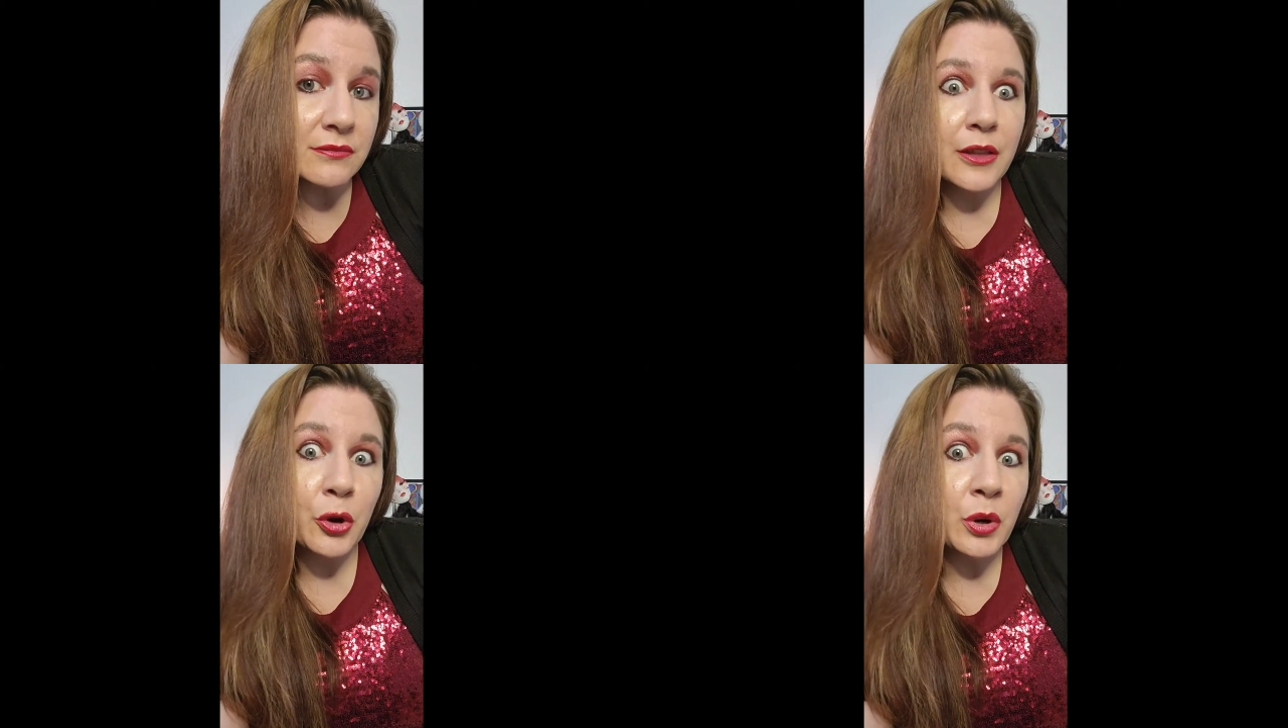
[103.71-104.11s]

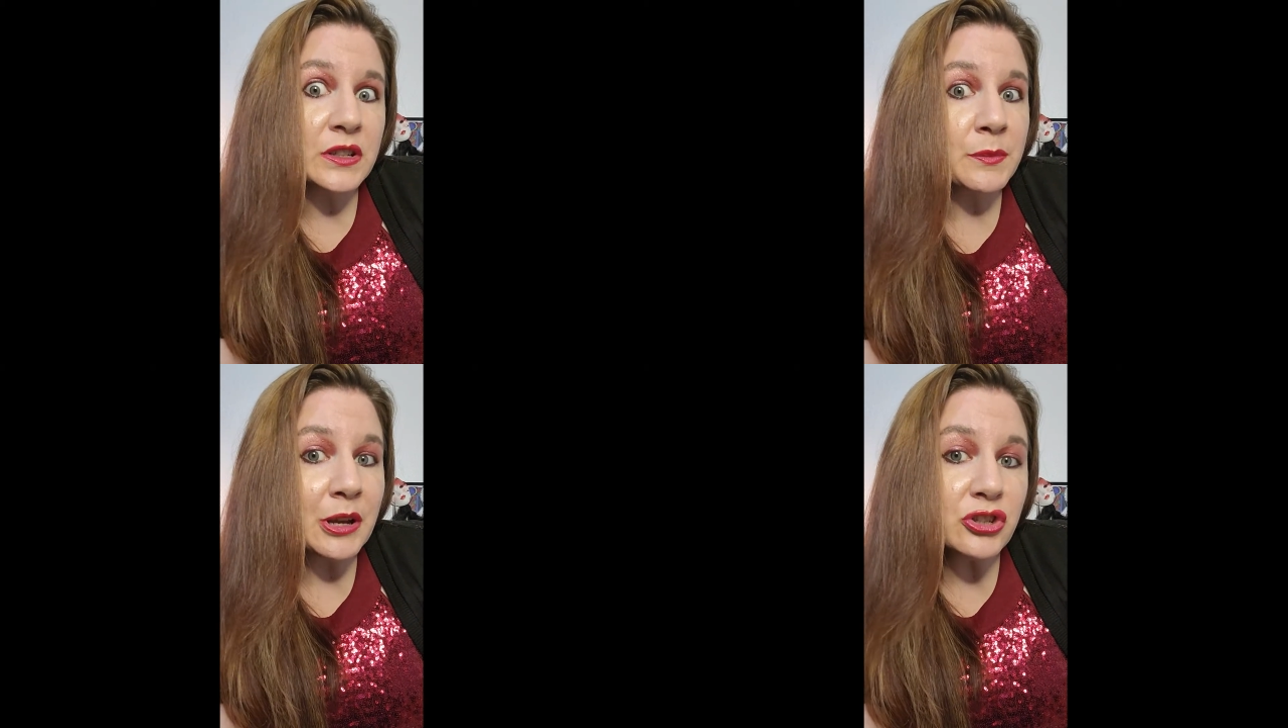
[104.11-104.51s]
There were
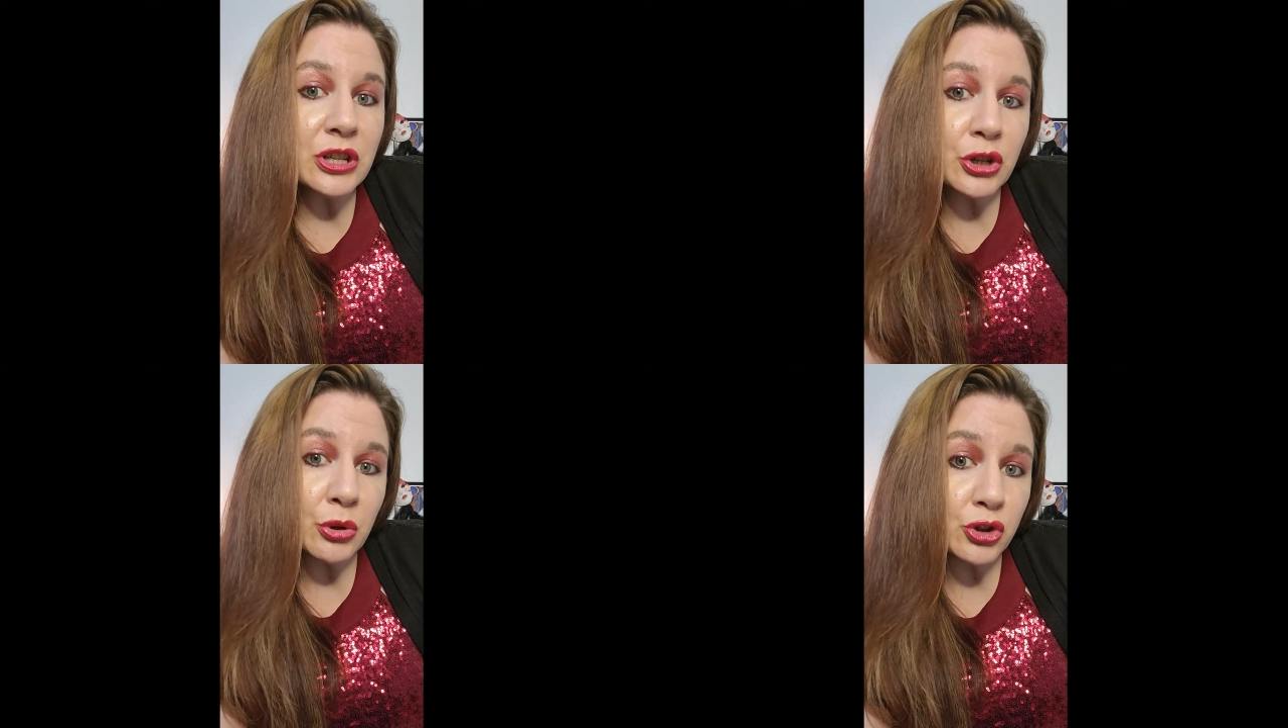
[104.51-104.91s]

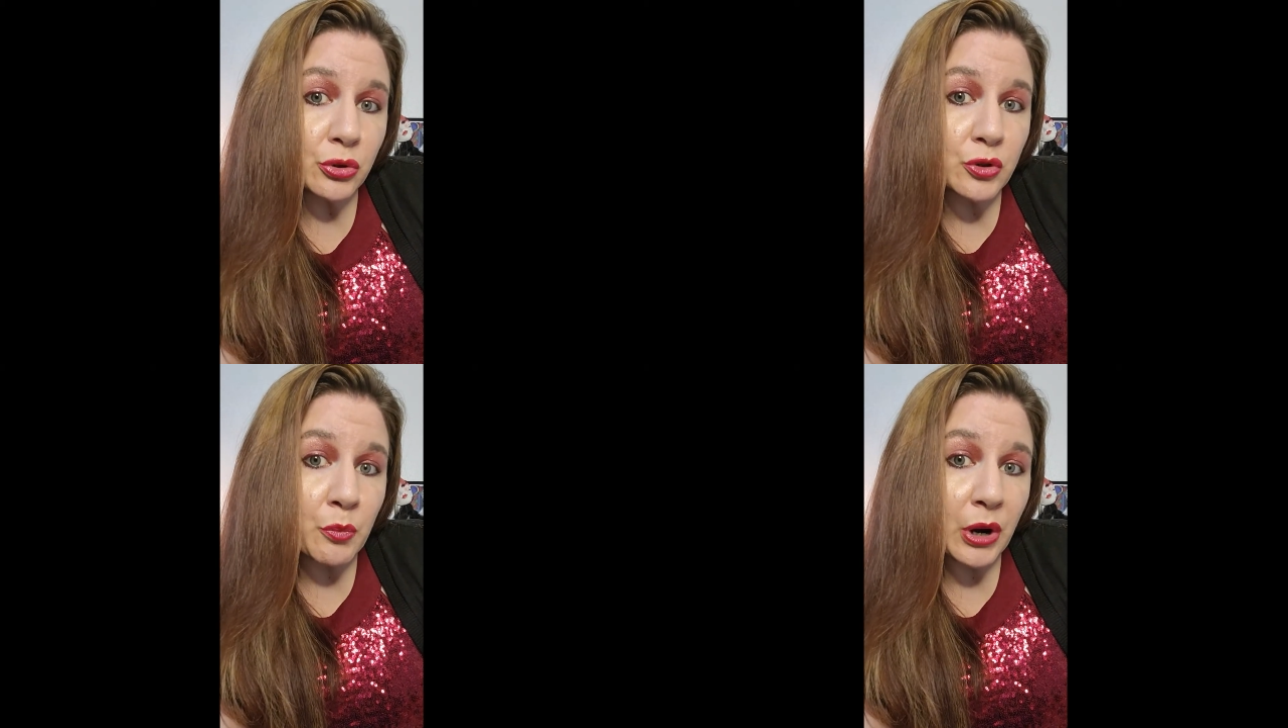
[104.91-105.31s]
especially no
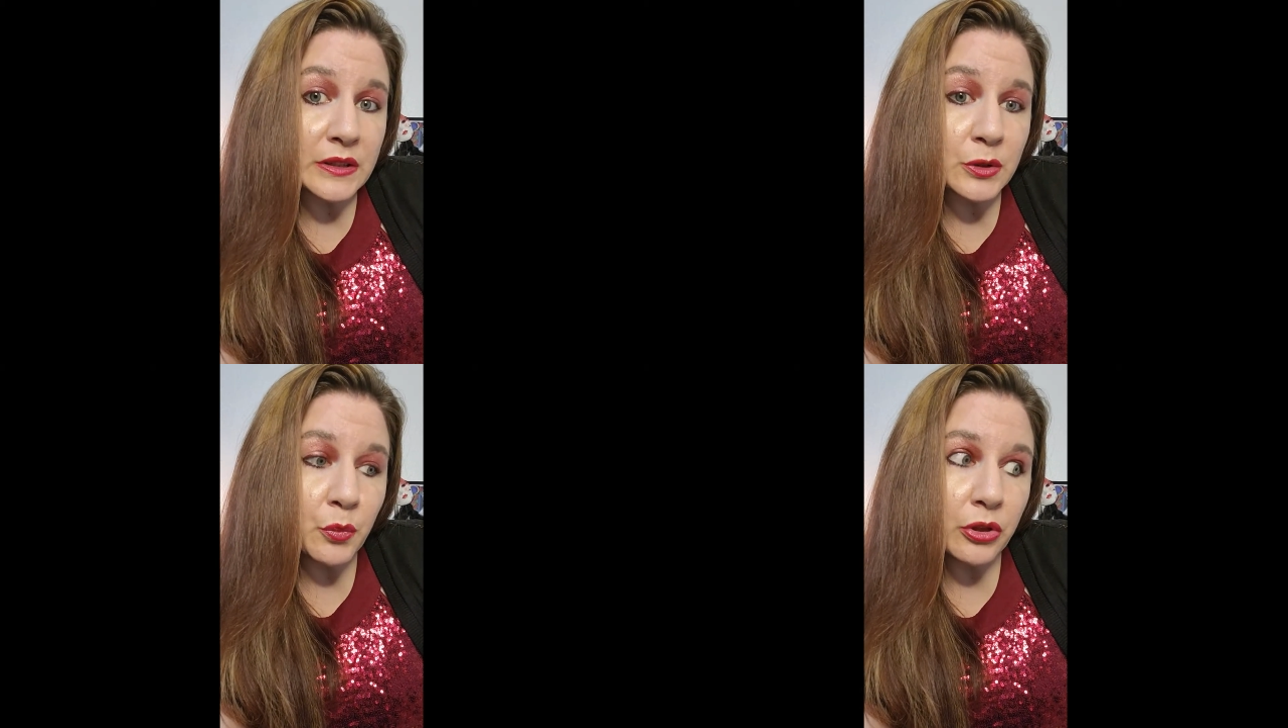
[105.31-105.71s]
children
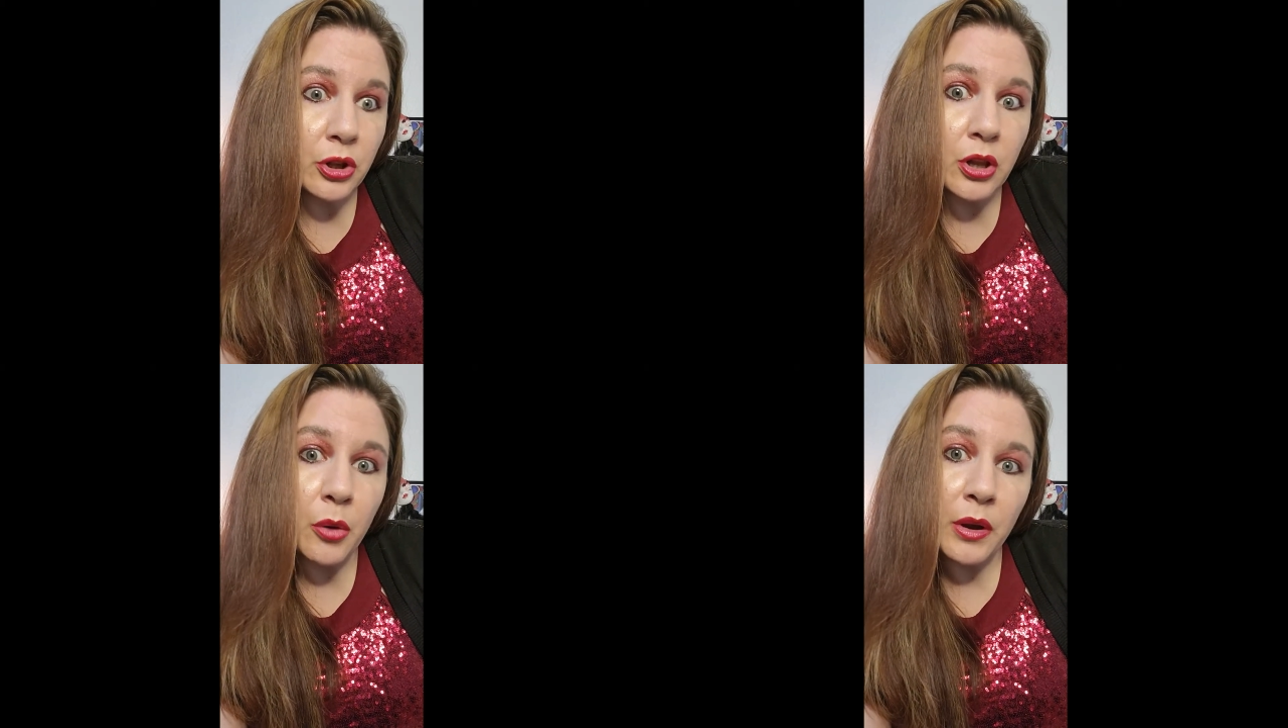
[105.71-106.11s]
present with
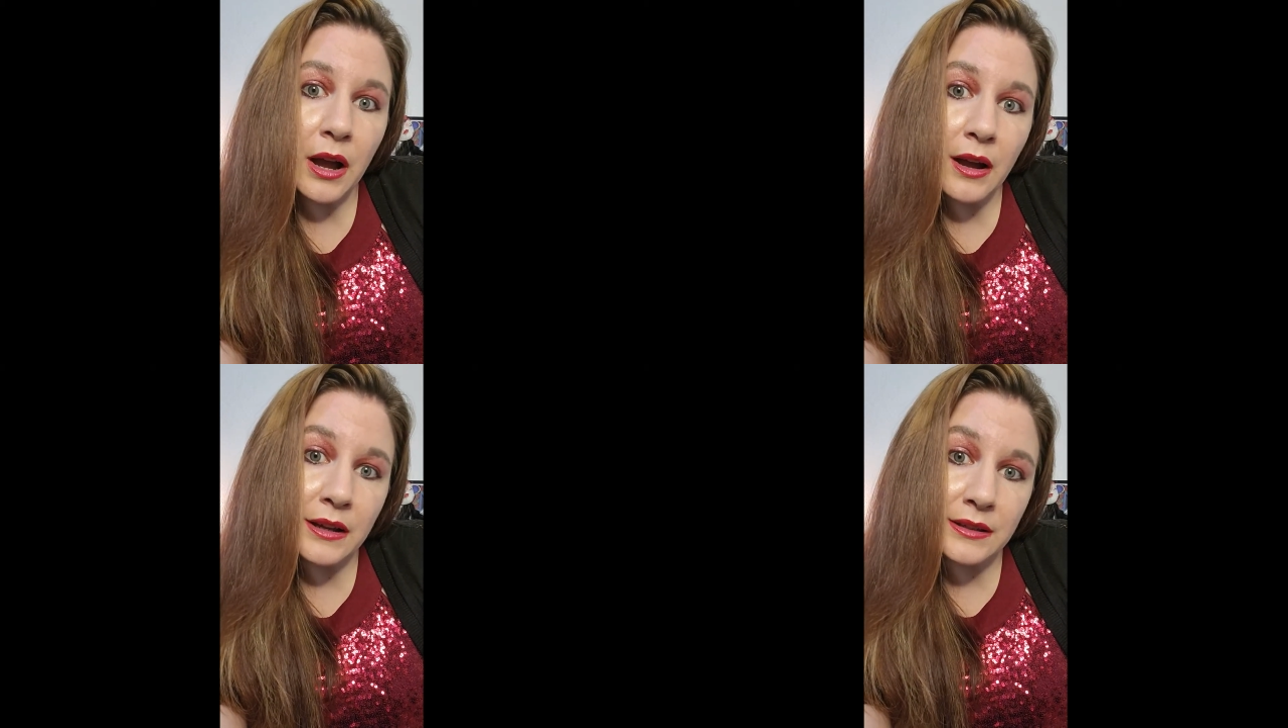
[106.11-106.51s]
glowing
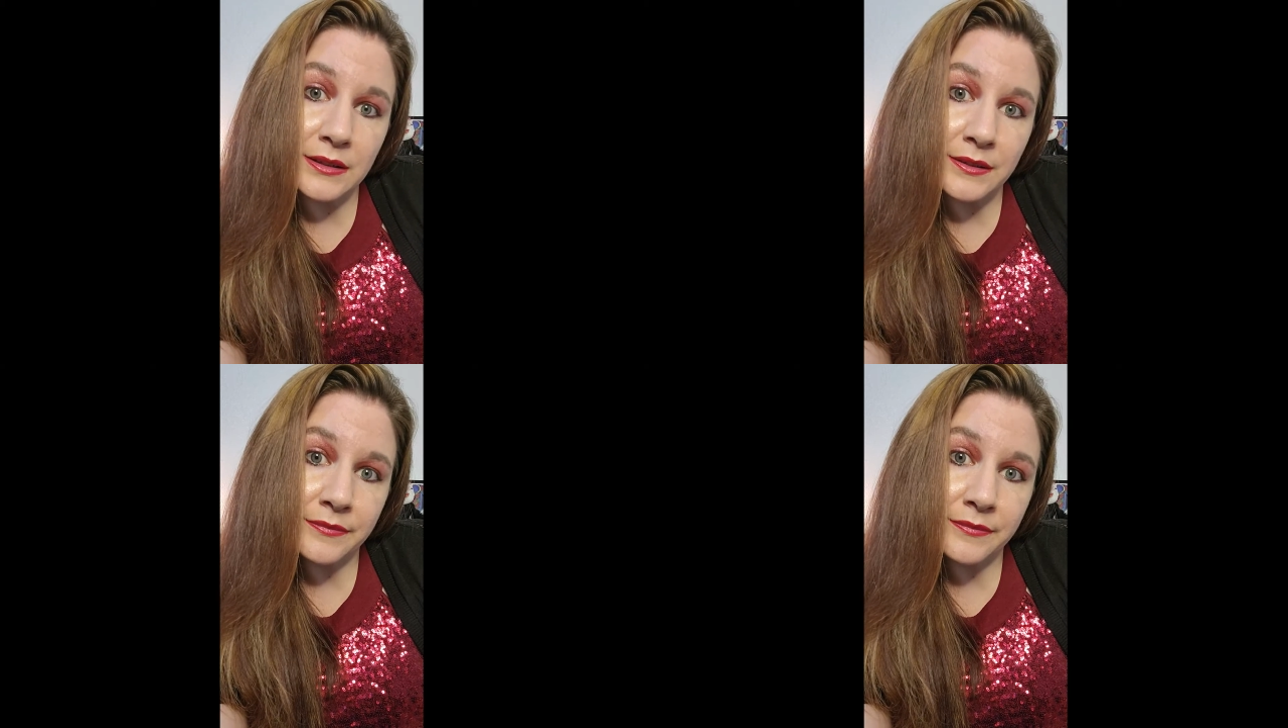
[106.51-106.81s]
eyes.